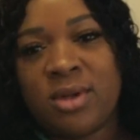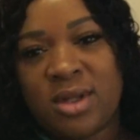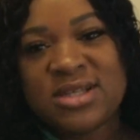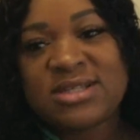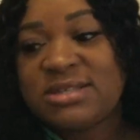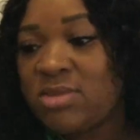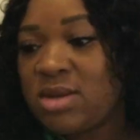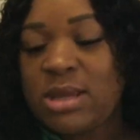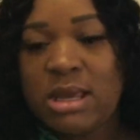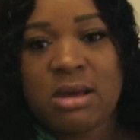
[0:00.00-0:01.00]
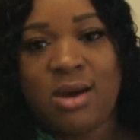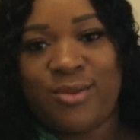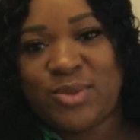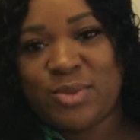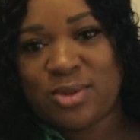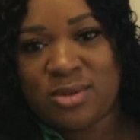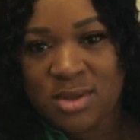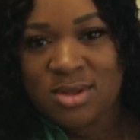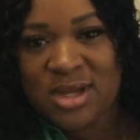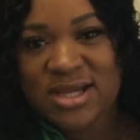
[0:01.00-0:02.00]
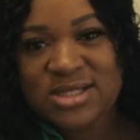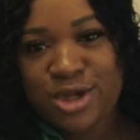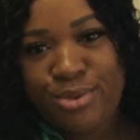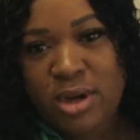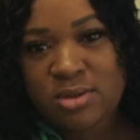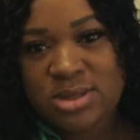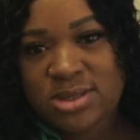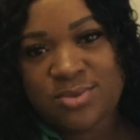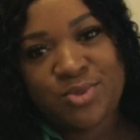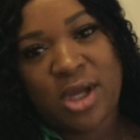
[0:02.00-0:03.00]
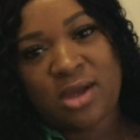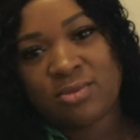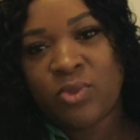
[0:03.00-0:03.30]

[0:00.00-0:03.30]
This is me being comfortable. Nice little posing, like,